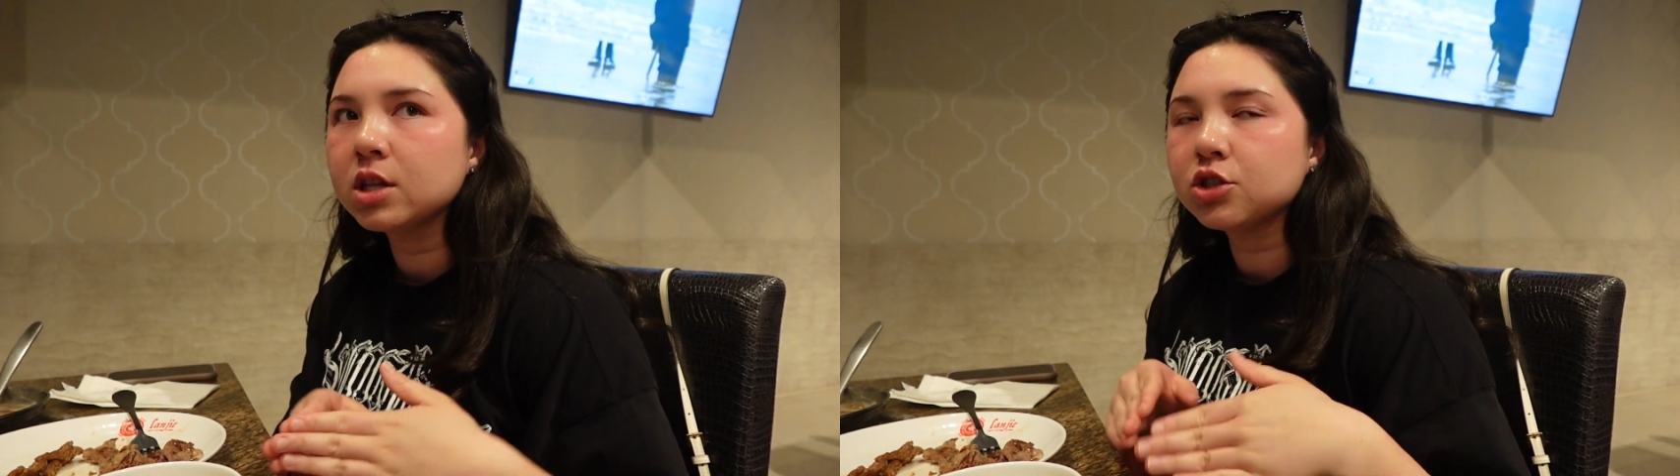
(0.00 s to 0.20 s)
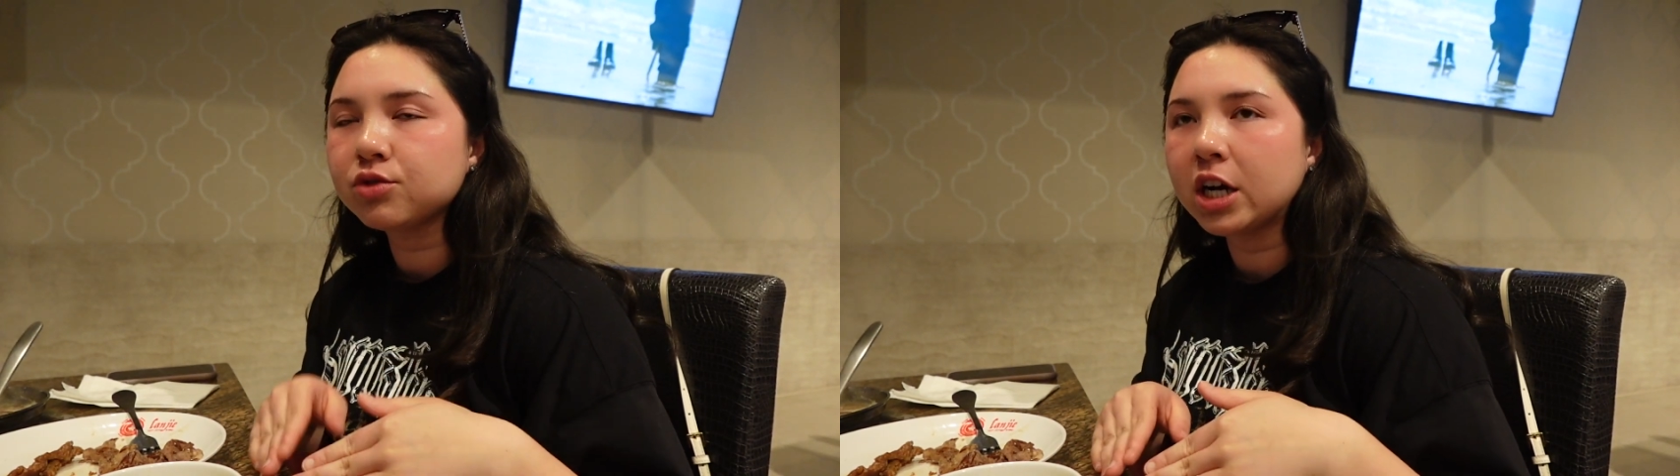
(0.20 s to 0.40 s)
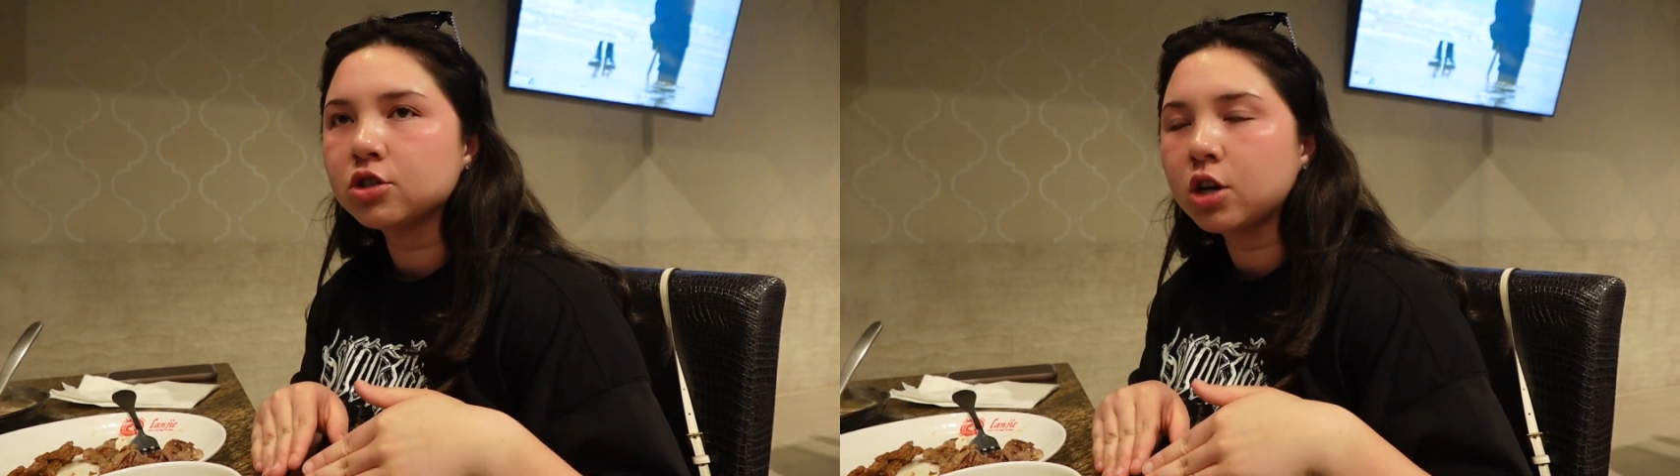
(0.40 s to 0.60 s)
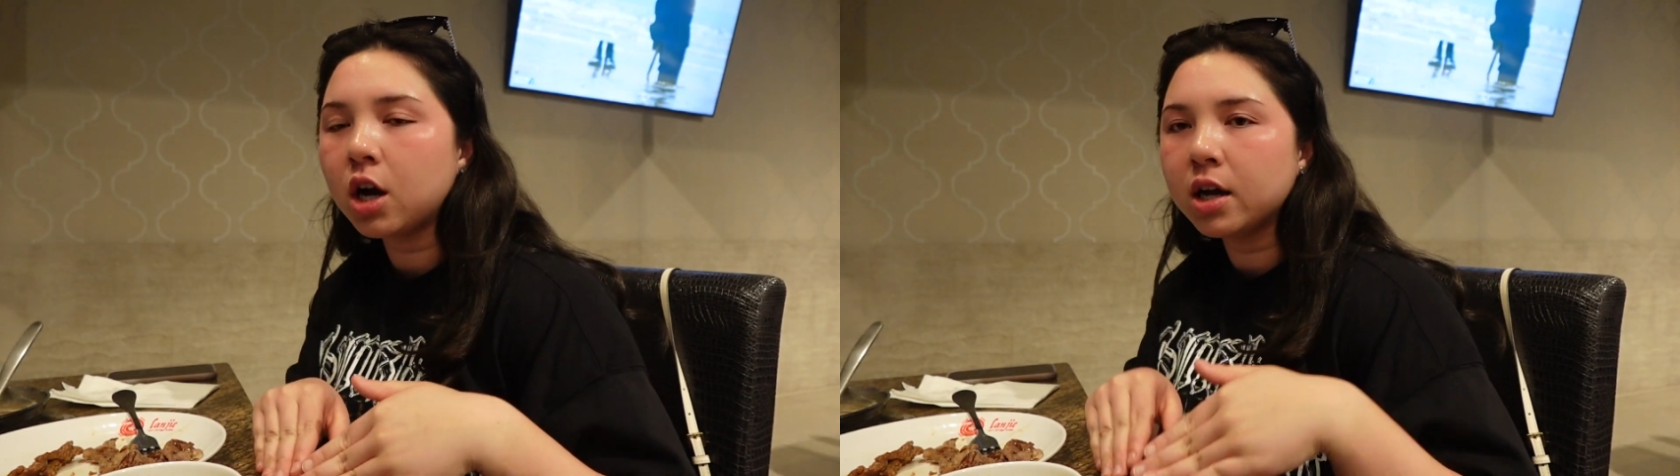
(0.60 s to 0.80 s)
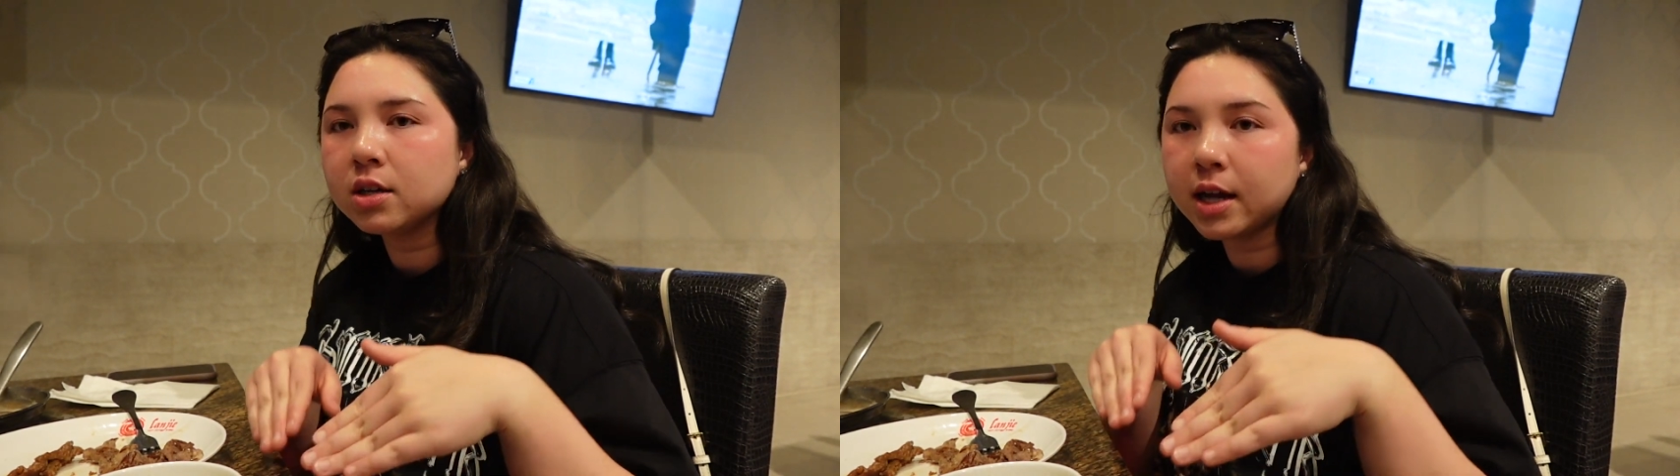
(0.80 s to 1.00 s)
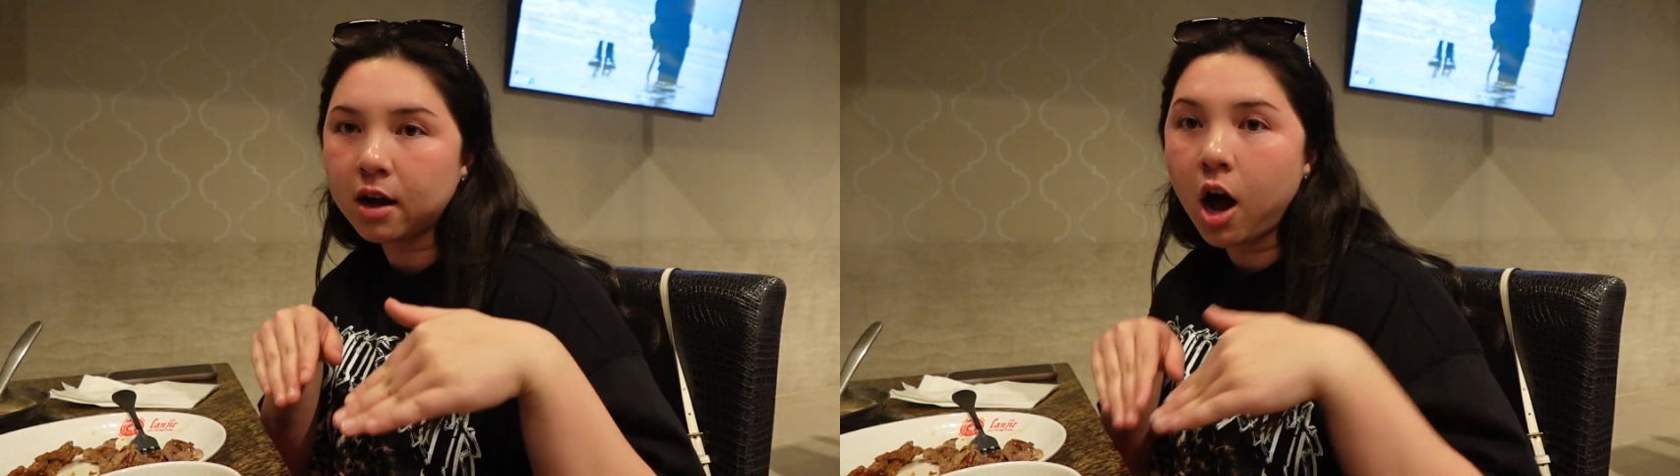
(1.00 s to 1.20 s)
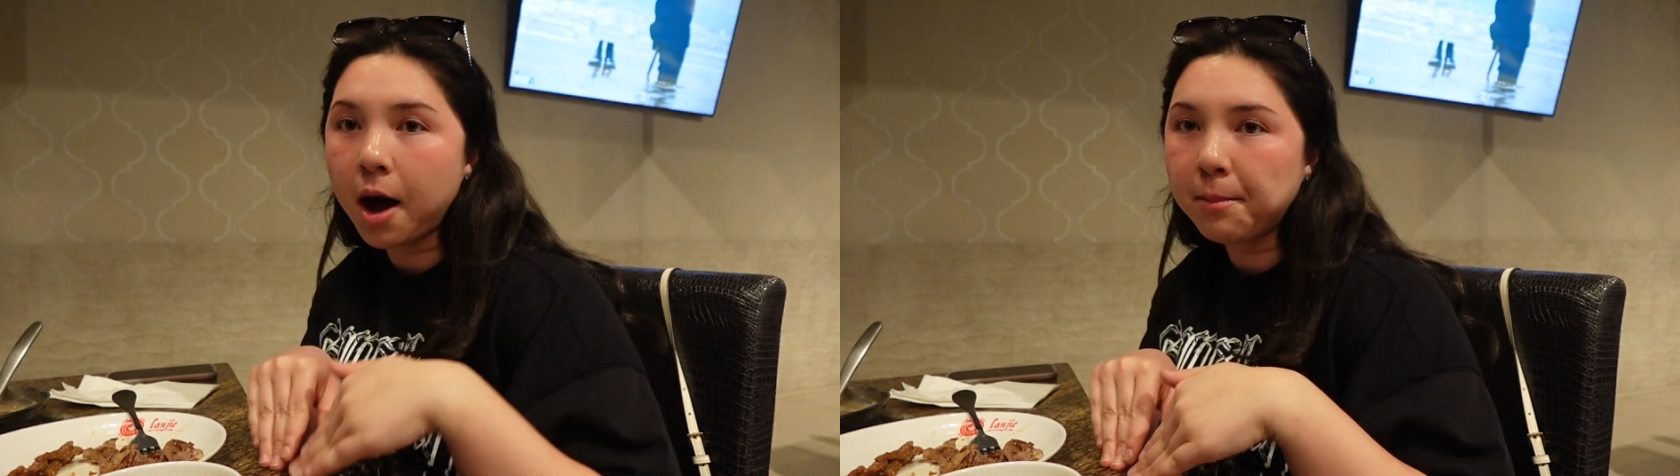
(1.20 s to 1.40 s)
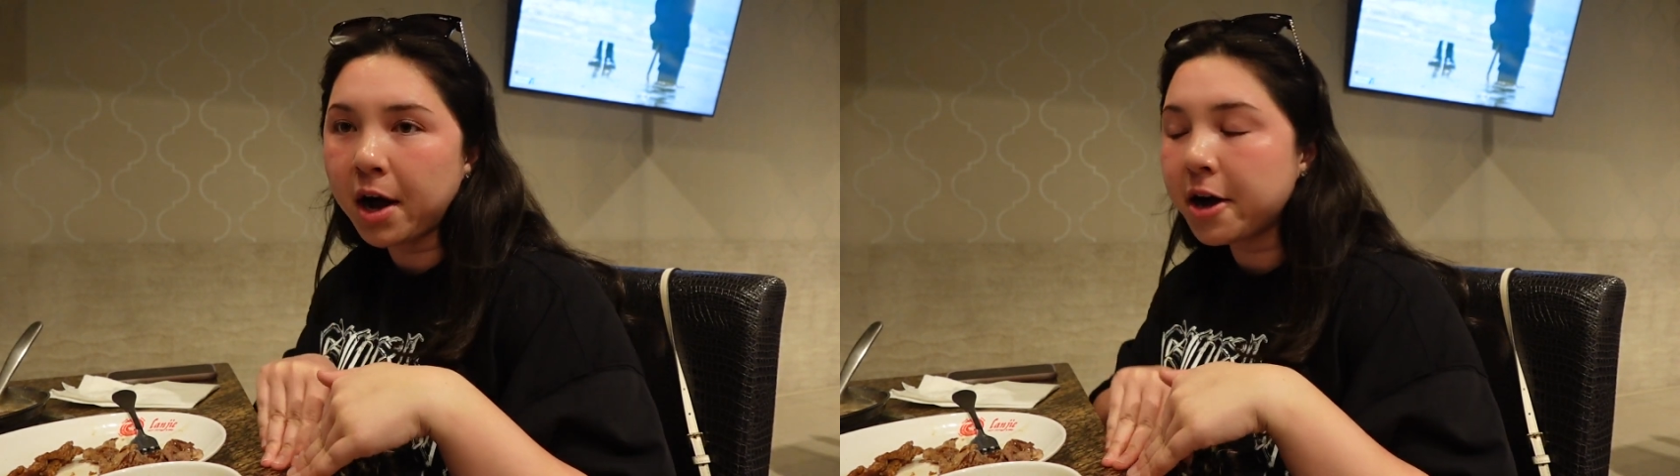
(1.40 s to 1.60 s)
this restaurant, like
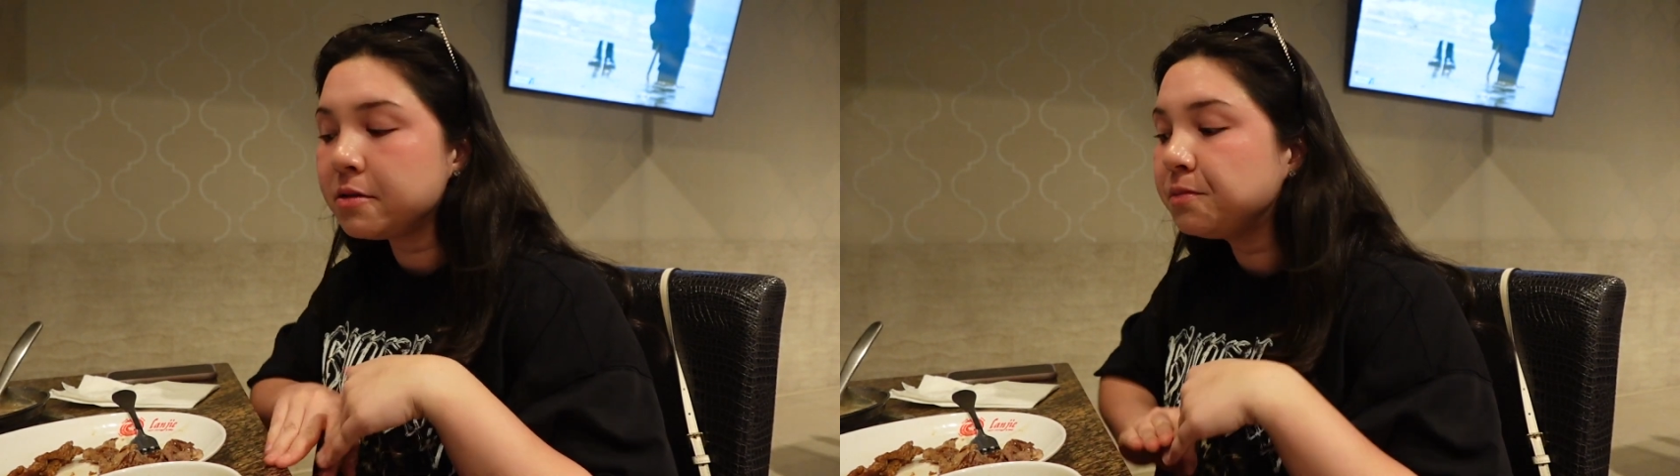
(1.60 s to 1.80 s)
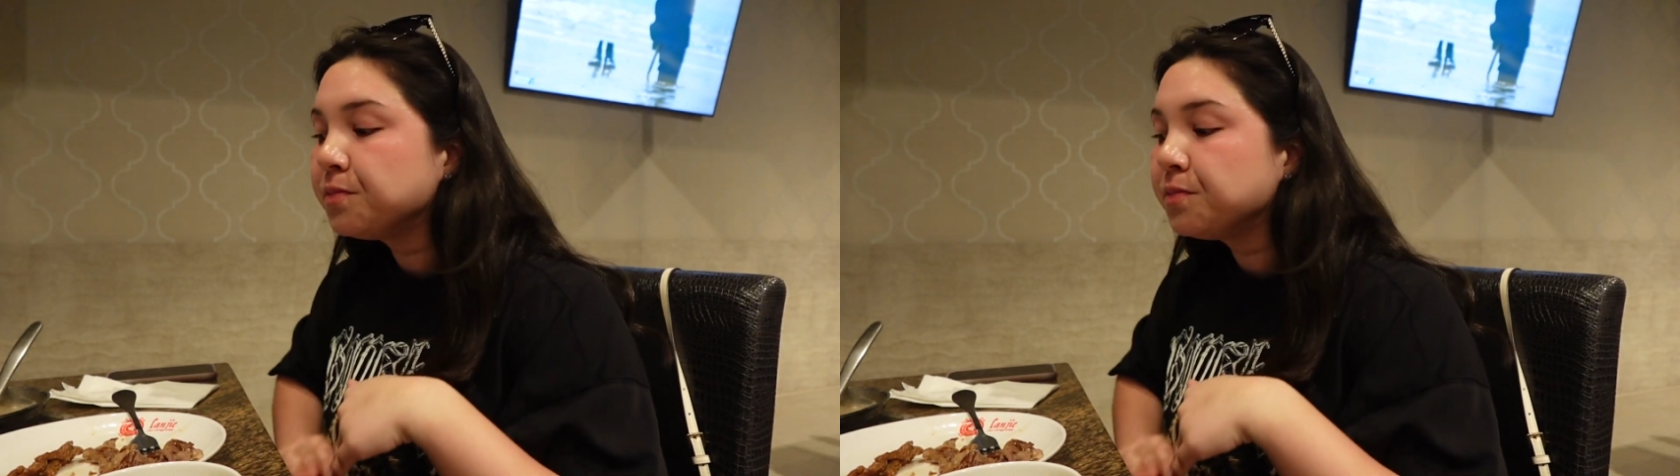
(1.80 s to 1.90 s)
Hot Pot,